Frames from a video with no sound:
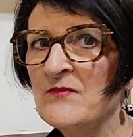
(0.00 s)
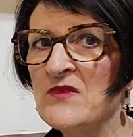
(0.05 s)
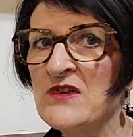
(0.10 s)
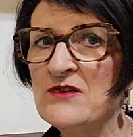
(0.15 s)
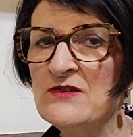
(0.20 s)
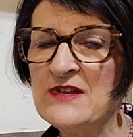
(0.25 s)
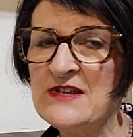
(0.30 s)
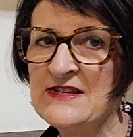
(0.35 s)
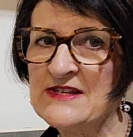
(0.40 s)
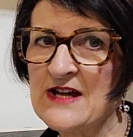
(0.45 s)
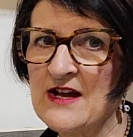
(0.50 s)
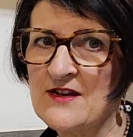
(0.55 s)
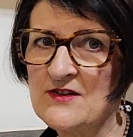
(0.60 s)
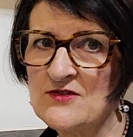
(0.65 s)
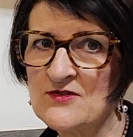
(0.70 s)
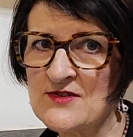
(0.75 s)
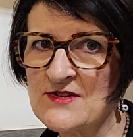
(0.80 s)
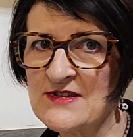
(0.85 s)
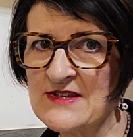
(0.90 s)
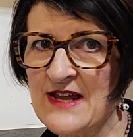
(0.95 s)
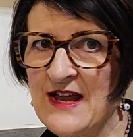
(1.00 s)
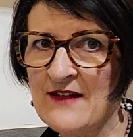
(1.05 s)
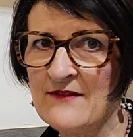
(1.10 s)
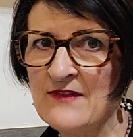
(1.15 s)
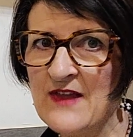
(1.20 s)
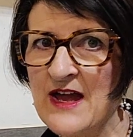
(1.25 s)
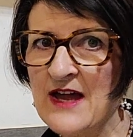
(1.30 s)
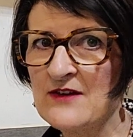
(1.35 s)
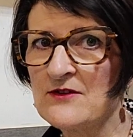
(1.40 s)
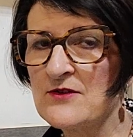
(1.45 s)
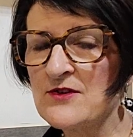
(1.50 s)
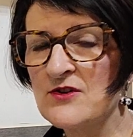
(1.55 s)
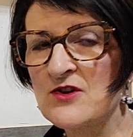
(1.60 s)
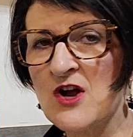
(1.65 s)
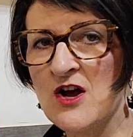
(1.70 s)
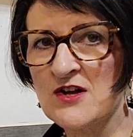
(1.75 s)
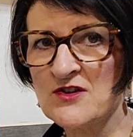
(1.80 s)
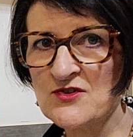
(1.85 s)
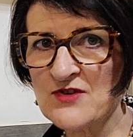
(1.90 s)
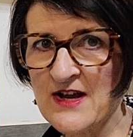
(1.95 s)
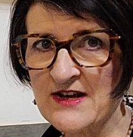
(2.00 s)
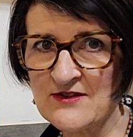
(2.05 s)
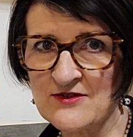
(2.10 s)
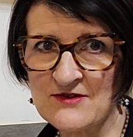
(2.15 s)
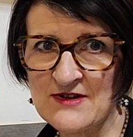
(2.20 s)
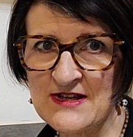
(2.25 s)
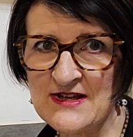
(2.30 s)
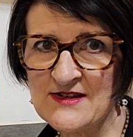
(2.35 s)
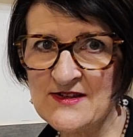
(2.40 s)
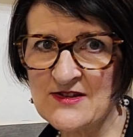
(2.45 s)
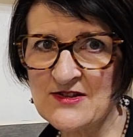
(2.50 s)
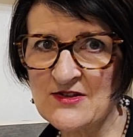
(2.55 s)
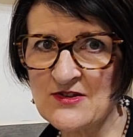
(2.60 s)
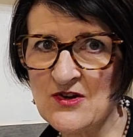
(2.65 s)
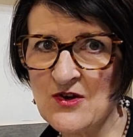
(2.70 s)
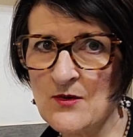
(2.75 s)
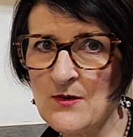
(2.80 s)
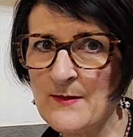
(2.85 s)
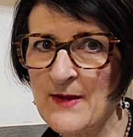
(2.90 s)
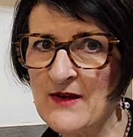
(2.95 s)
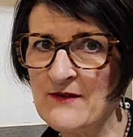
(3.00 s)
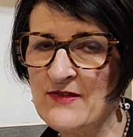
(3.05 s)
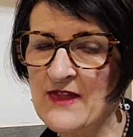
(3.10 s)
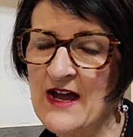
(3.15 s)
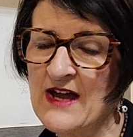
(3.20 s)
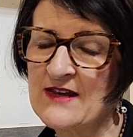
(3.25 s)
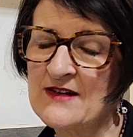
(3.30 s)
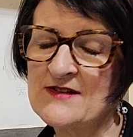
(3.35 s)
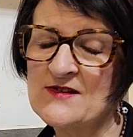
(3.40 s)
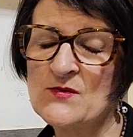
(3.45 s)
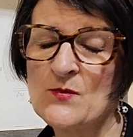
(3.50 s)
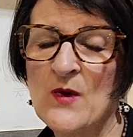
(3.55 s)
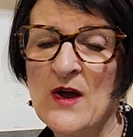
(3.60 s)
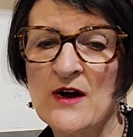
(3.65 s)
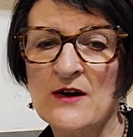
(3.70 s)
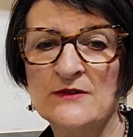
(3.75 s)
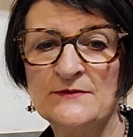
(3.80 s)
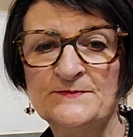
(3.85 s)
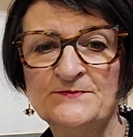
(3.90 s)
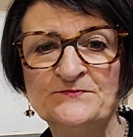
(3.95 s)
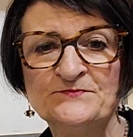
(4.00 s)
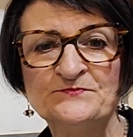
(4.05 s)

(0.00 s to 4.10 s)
you need to understand that, or your contractor needs to know about that as well.